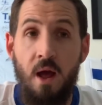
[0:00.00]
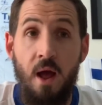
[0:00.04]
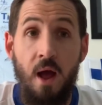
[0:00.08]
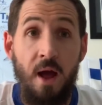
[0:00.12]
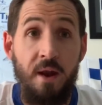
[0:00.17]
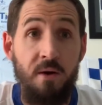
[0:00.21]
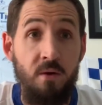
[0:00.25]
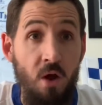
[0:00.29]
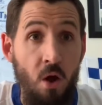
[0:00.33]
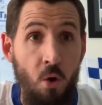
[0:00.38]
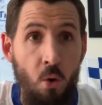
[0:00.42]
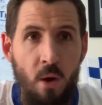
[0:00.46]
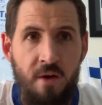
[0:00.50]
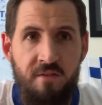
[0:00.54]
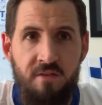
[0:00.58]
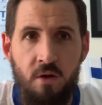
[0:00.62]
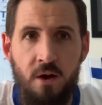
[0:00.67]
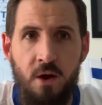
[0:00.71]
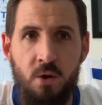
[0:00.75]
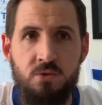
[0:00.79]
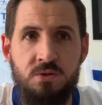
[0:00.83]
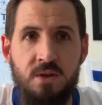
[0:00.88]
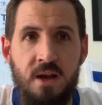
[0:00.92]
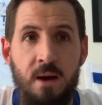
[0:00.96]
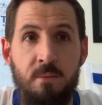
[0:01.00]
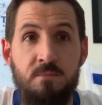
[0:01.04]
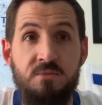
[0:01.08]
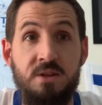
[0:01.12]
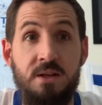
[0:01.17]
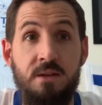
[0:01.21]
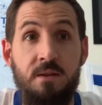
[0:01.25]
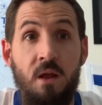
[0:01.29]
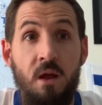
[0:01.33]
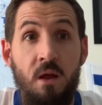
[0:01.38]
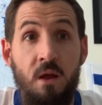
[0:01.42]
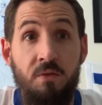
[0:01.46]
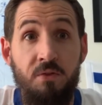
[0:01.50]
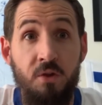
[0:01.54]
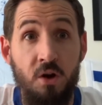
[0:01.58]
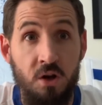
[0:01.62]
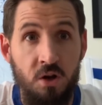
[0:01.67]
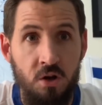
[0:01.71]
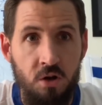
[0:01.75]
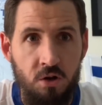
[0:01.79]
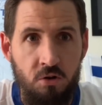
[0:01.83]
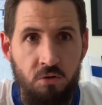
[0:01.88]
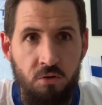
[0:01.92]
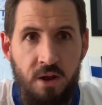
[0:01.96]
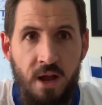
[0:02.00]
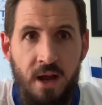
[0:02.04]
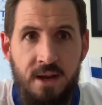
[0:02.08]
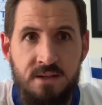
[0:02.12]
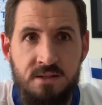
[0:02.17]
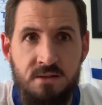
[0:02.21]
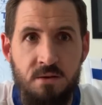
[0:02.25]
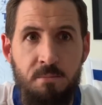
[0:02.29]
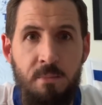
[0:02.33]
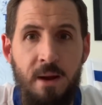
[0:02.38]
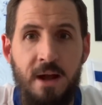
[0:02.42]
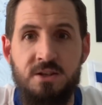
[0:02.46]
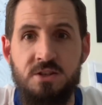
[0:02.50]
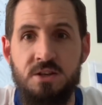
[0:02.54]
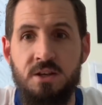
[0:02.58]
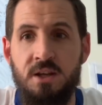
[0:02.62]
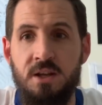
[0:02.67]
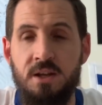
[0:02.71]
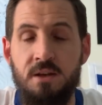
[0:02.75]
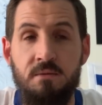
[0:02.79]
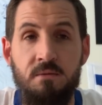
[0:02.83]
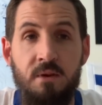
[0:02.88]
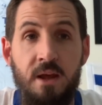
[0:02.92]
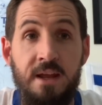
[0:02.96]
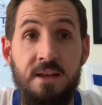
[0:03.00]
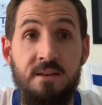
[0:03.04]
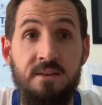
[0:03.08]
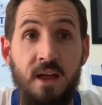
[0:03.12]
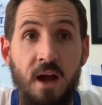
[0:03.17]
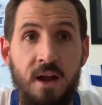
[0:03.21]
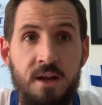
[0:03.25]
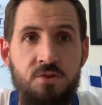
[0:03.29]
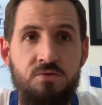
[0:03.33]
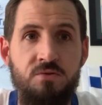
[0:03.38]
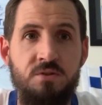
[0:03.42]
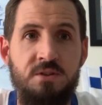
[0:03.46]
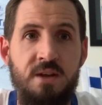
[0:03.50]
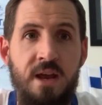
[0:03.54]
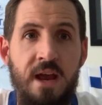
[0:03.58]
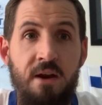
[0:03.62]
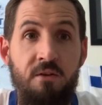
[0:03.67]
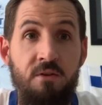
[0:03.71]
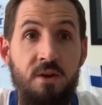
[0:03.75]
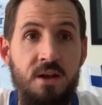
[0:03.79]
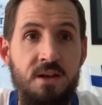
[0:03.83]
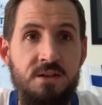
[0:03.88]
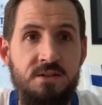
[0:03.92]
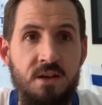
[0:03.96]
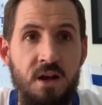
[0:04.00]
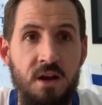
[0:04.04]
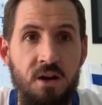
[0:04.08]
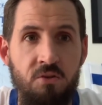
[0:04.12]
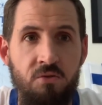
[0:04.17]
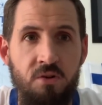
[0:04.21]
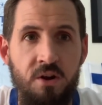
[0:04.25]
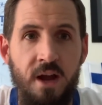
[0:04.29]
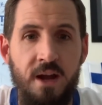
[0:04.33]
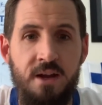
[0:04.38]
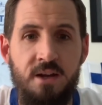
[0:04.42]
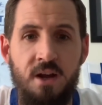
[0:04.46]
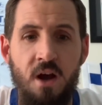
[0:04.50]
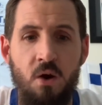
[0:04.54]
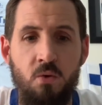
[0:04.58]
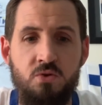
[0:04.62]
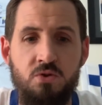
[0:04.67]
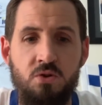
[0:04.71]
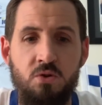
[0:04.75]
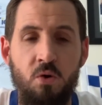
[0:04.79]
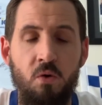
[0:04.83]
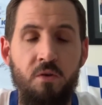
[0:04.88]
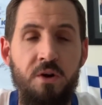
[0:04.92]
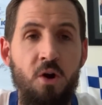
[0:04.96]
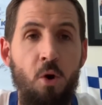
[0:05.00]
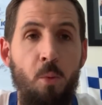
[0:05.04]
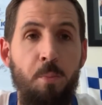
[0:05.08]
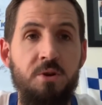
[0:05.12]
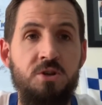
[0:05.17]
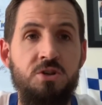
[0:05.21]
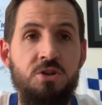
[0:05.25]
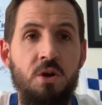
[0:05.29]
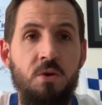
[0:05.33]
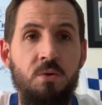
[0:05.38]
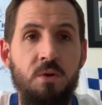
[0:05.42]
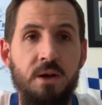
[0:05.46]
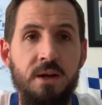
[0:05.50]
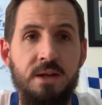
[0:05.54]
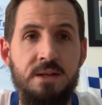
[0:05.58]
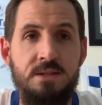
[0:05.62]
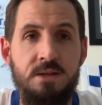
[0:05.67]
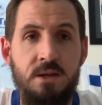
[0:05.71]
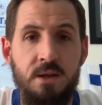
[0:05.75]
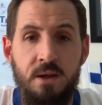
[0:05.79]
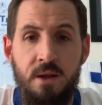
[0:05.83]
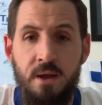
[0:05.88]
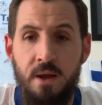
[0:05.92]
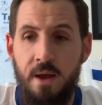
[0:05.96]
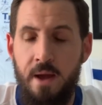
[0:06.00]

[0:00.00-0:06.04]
and whoever else comes in that can create some magic in dangerous areas and create goal-scoring opportunities.